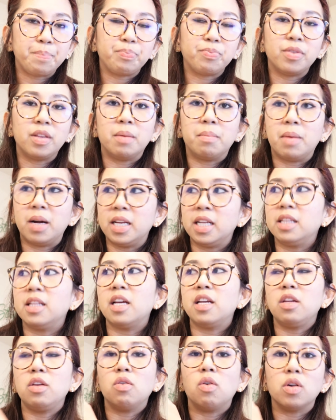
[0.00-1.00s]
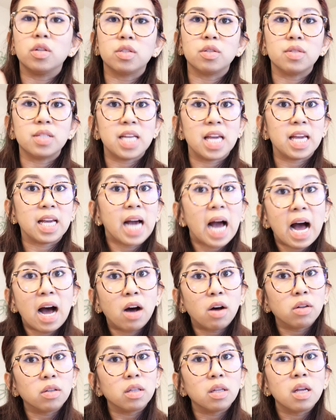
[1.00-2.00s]
The money that you also take
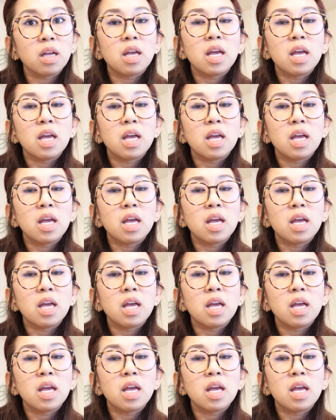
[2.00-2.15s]
out